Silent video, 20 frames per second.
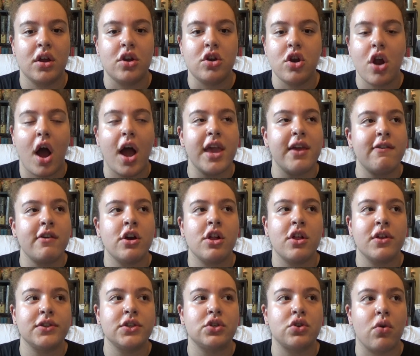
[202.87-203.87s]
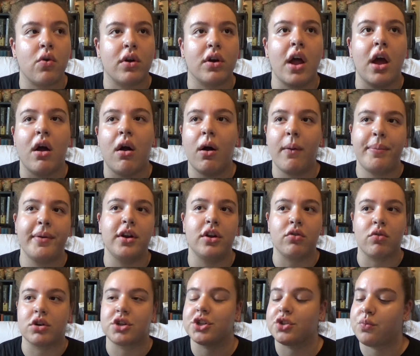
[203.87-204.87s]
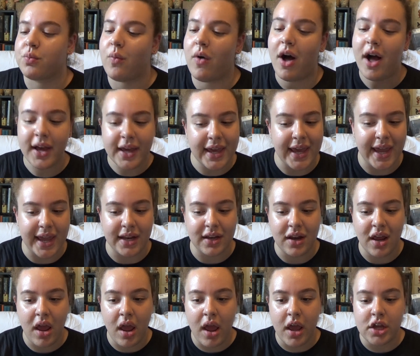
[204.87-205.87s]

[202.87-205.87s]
not even close the door, not open the door, just walk in.